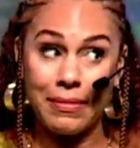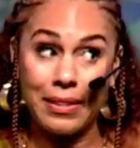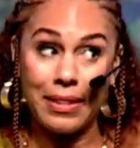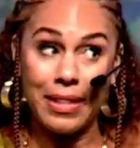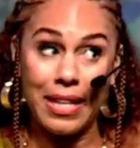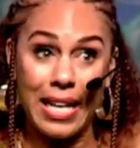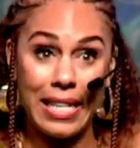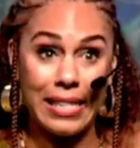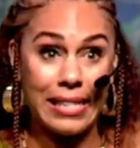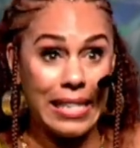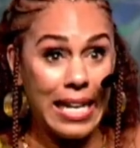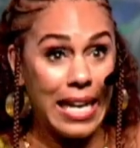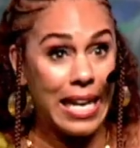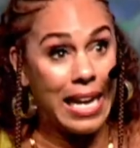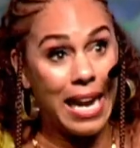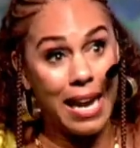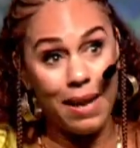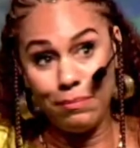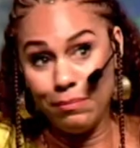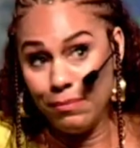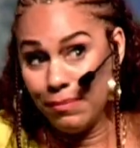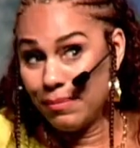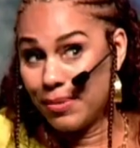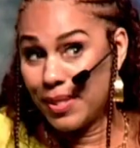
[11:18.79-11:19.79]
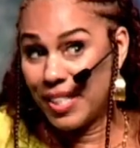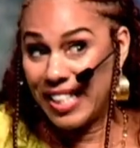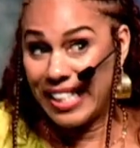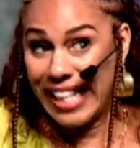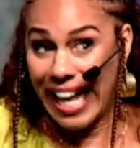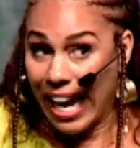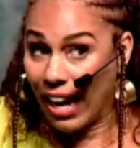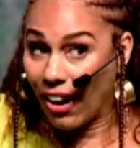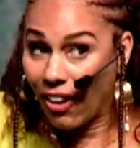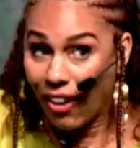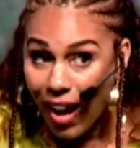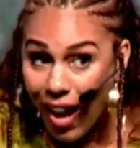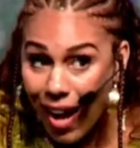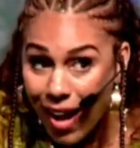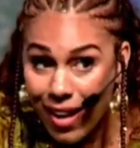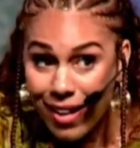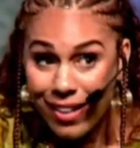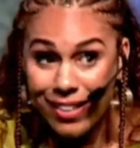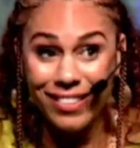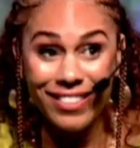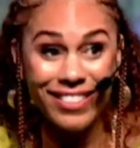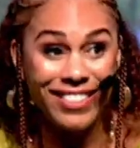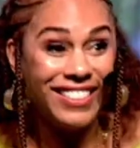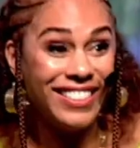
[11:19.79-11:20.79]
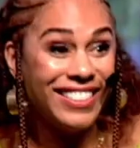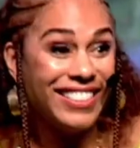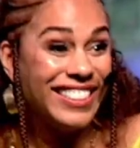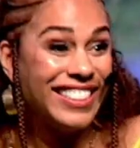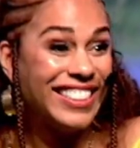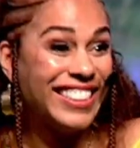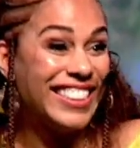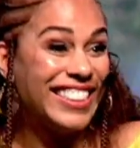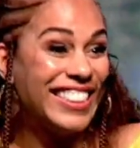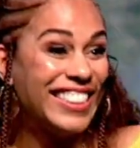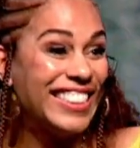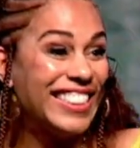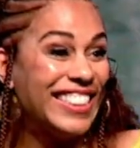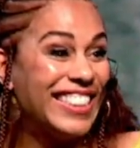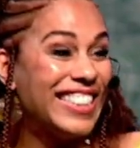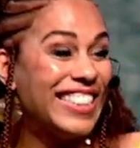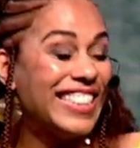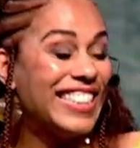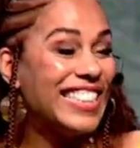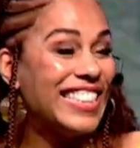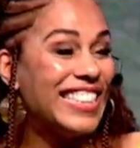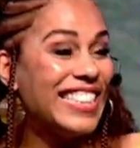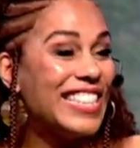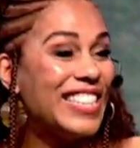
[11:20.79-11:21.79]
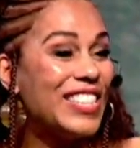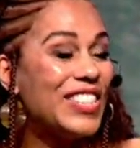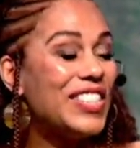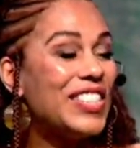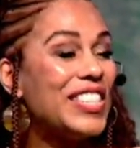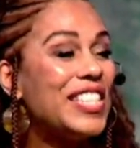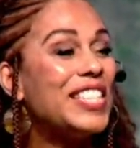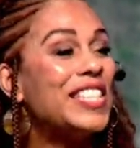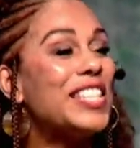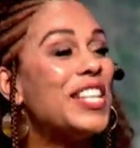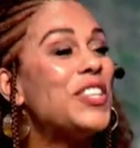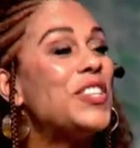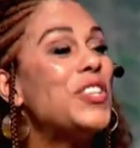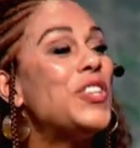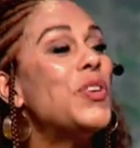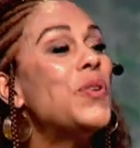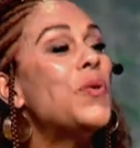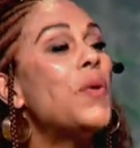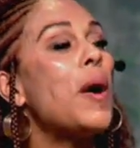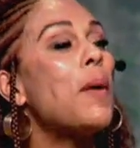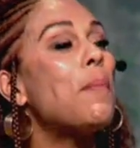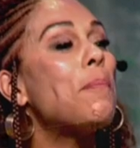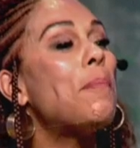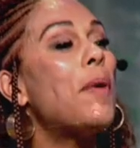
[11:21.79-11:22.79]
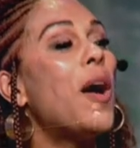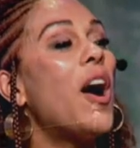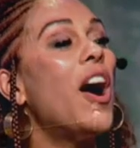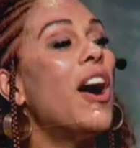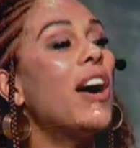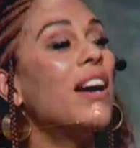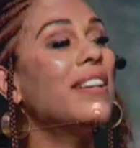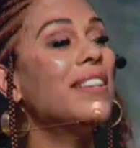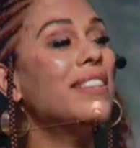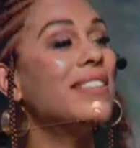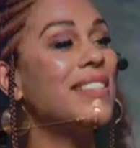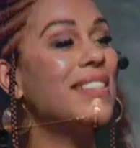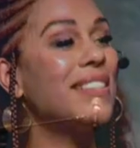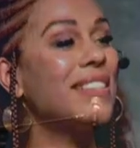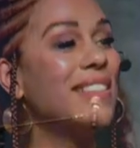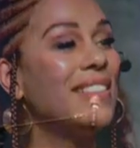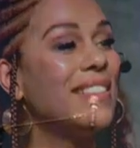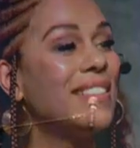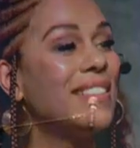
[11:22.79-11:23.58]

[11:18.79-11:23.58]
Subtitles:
I said, "I'm Sarah." She said, "You are part